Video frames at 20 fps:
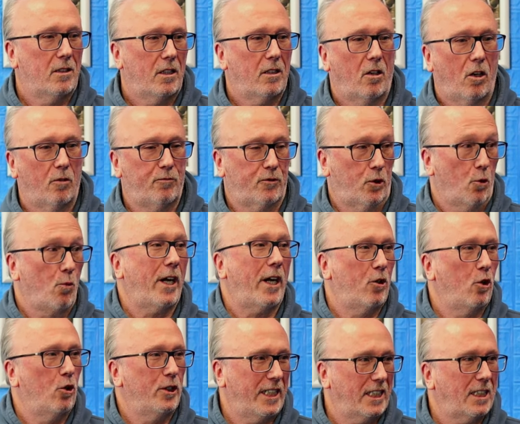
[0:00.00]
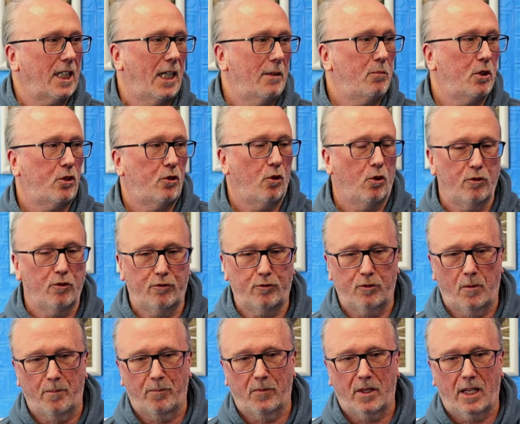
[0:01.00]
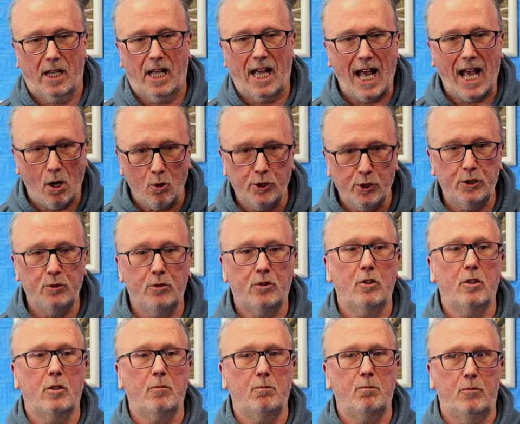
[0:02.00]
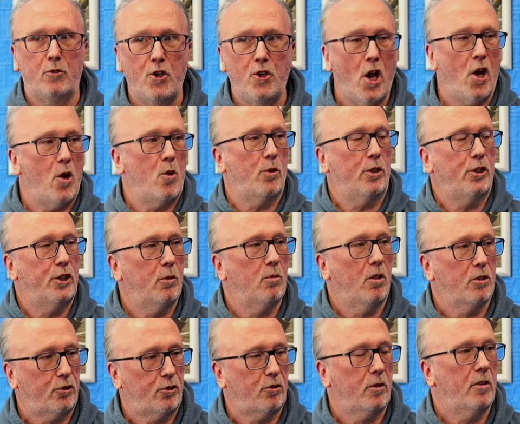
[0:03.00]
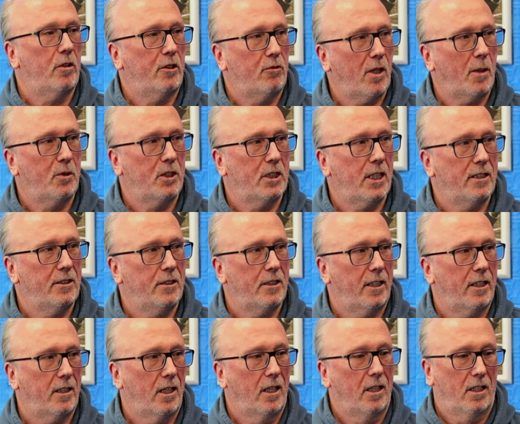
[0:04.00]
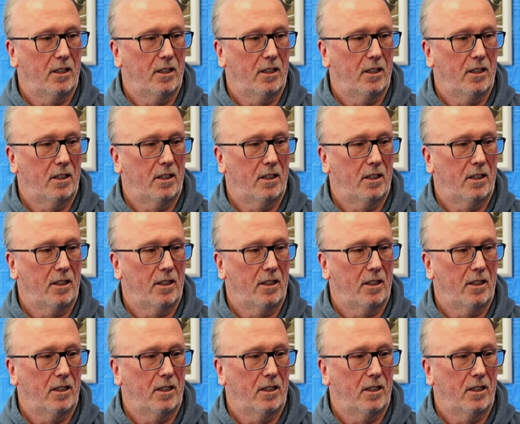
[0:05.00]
off the recordy type stuff. How are you going to know you are truly representing